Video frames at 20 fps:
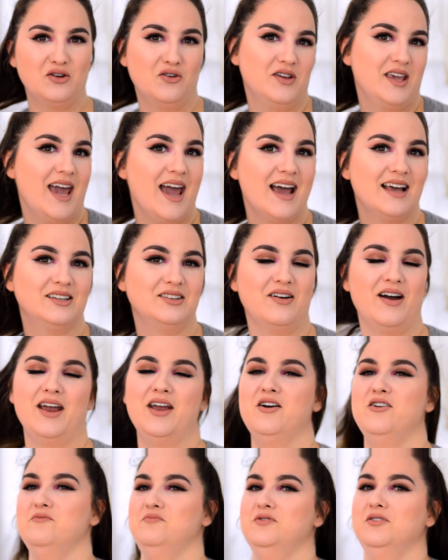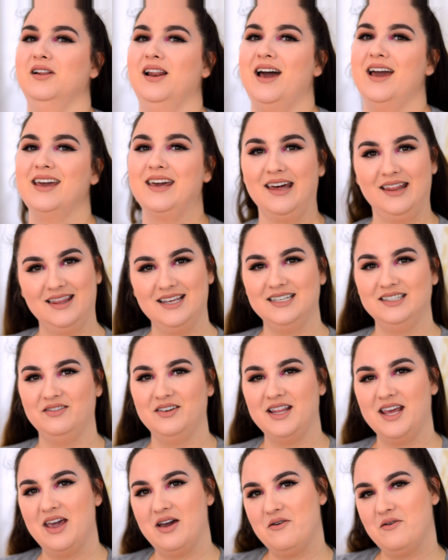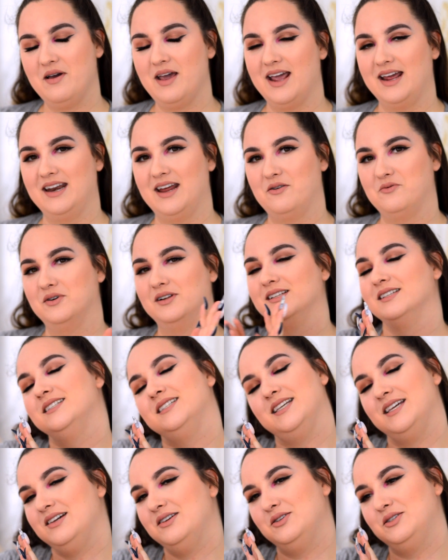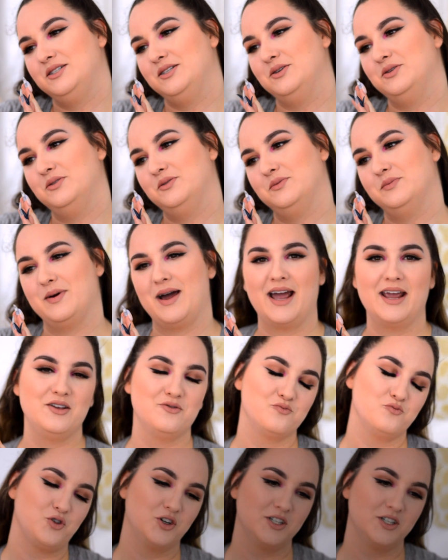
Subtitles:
So yeah, so I hope you like this video, and I will see you soon. Bye.